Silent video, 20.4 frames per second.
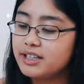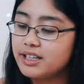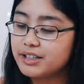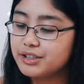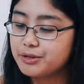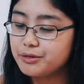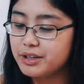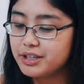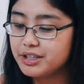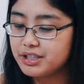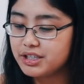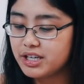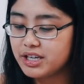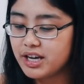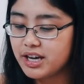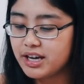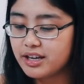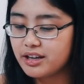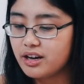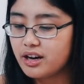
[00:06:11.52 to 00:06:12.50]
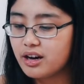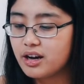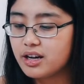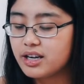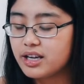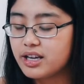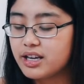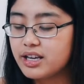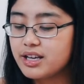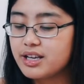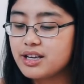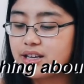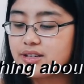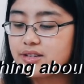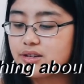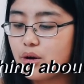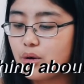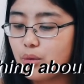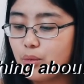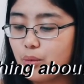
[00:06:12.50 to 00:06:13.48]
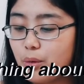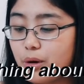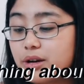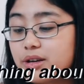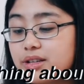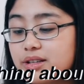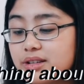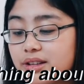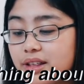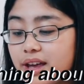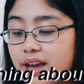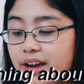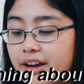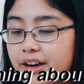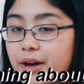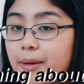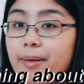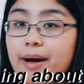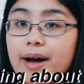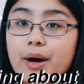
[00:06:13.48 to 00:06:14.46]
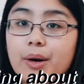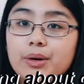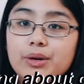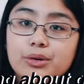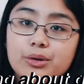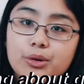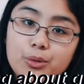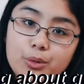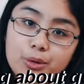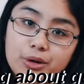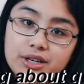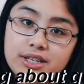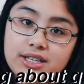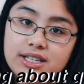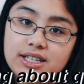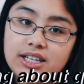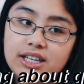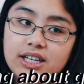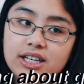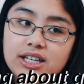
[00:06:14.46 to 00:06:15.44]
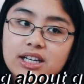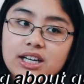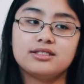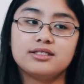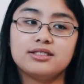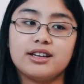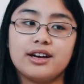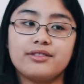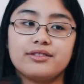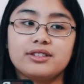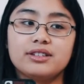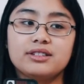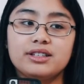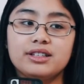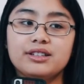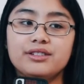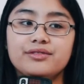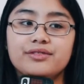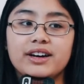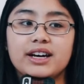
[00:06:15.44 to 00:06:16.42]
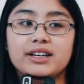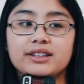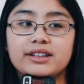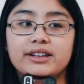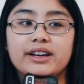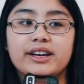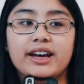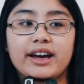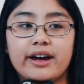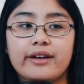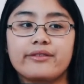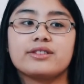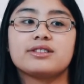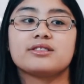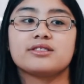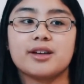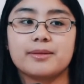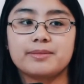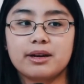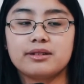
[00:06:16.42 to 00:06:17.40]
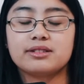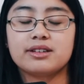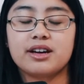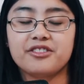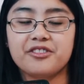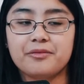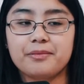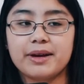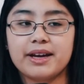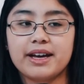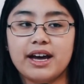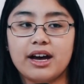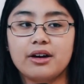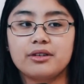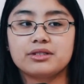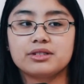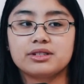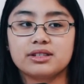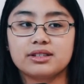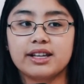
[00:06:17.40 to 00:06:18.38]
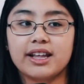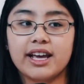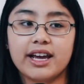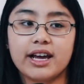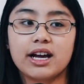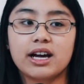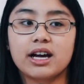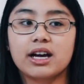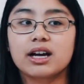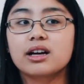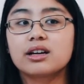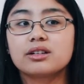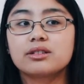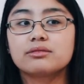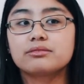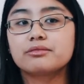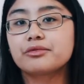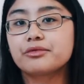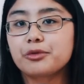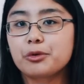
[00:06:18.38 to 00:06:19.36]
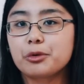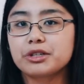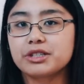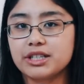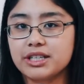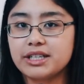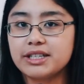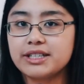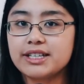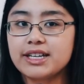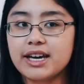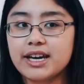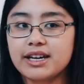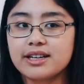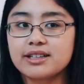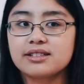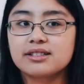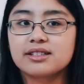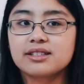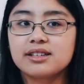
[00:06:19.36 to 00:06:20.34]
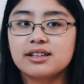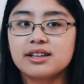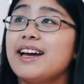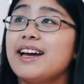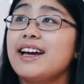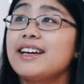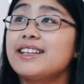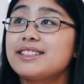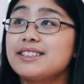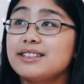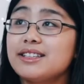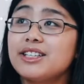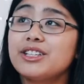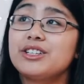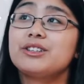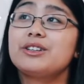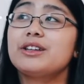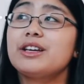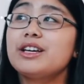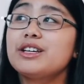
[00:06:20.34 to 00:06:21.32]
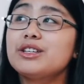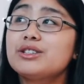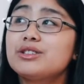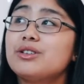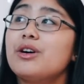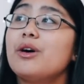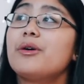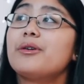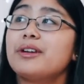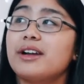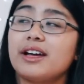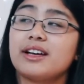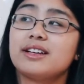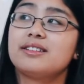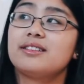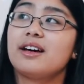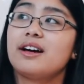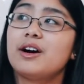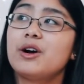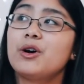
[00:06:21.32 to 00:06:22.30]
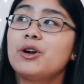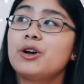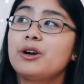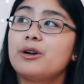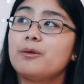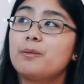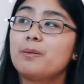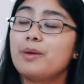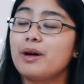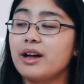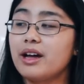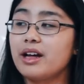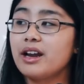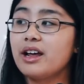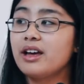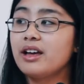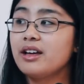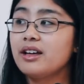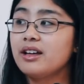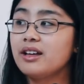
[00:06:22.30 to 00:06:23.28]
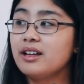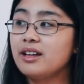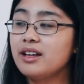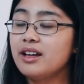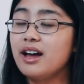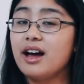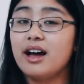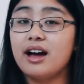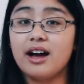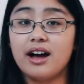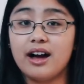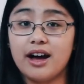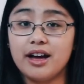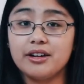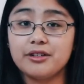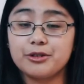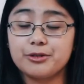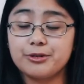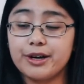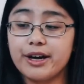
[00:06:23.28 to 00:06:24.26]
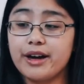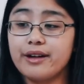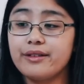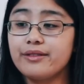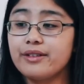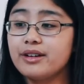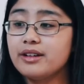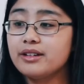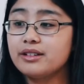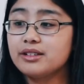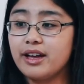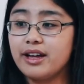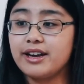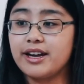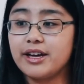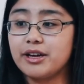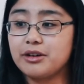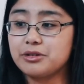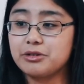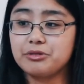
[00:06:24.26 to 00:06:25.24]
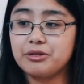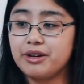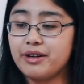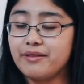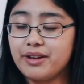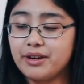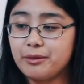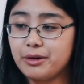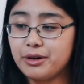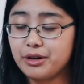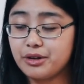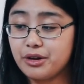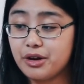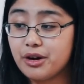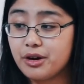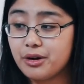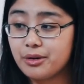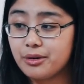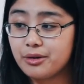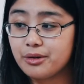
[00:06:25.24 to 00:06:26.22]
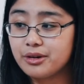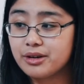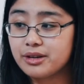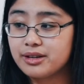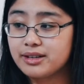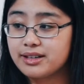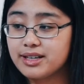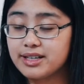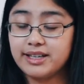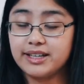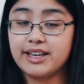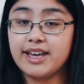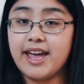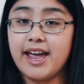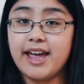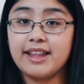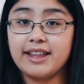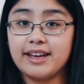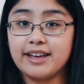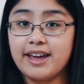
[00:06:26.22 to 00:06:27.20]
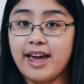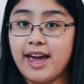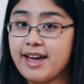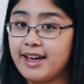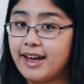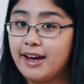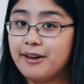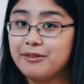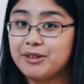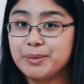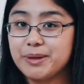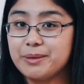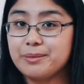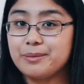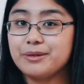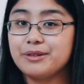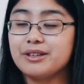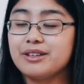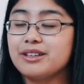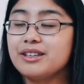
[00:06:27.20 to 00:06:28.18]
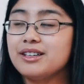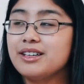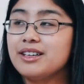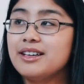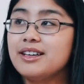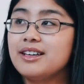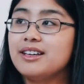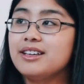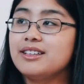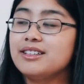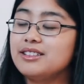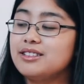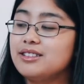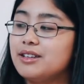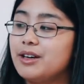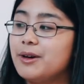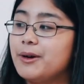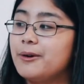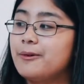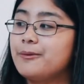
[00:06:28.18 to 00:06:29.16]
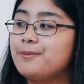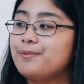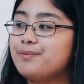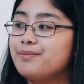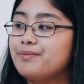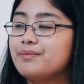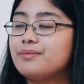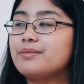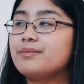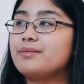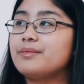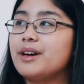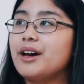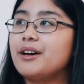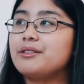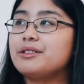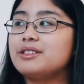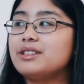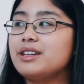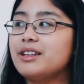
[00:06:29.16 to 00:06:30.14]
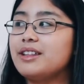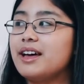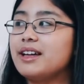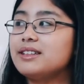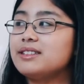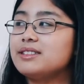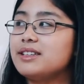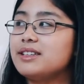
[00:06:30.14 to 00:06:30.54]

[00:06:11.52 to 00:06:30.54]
next question I got is, worst thing about quarantine? Definitely the fact that I haven't stepped outside of my house in like 14 days. It's literally so nice out, but I don't drive, and I also don't have anywhere to go because I can't like hang out with people. So I would say that's